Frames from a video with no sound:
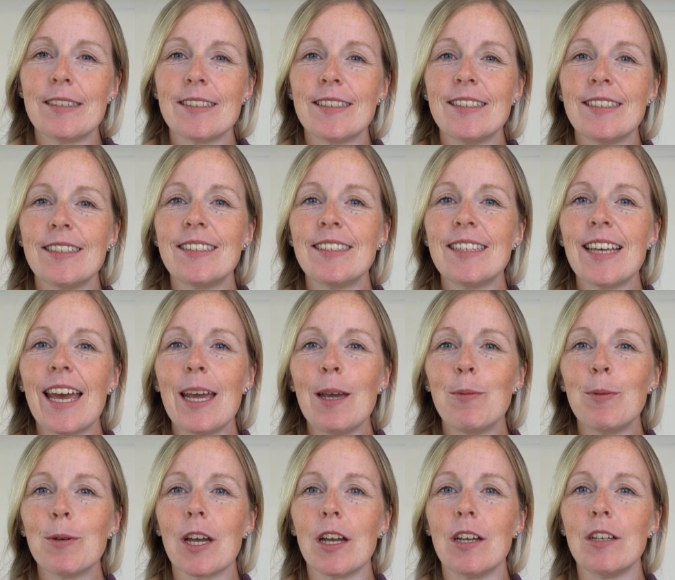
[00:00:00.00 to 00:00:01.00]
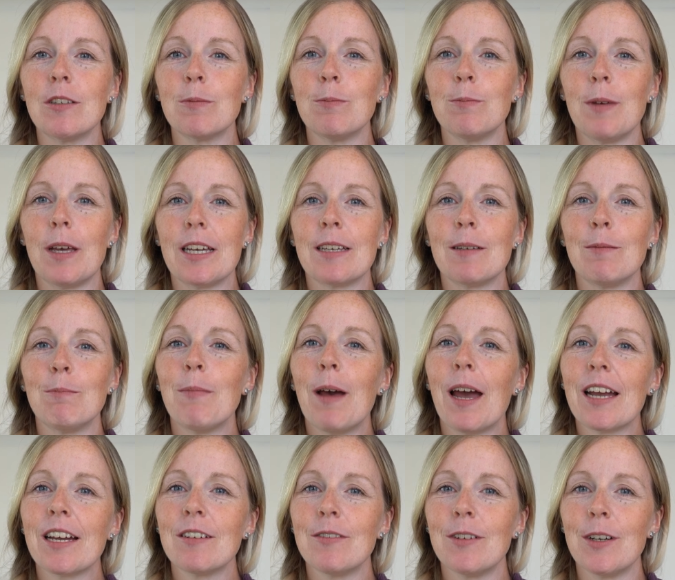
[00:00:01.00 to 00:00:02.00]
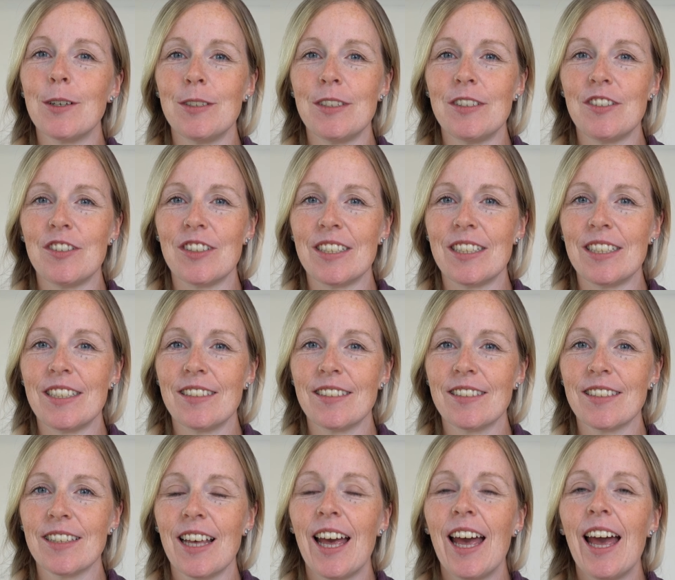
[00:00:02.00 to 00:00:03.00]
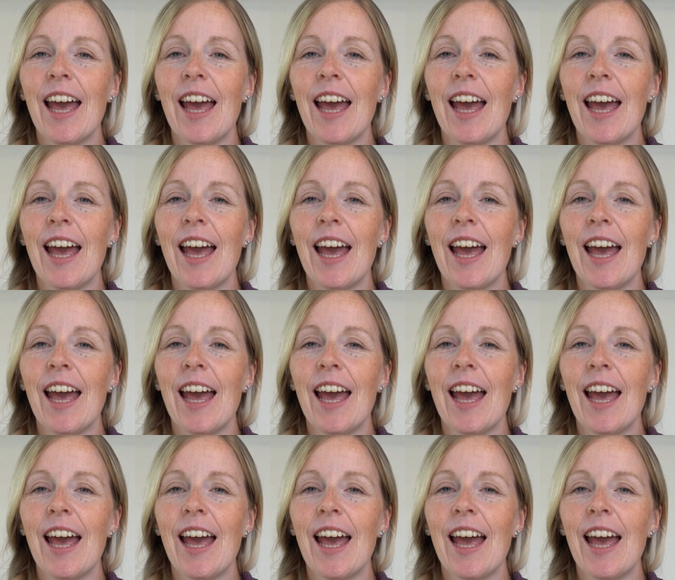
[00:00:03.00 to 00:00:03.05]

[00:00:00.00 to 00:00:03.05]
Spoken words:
and today we're going to be making macaroni cheese.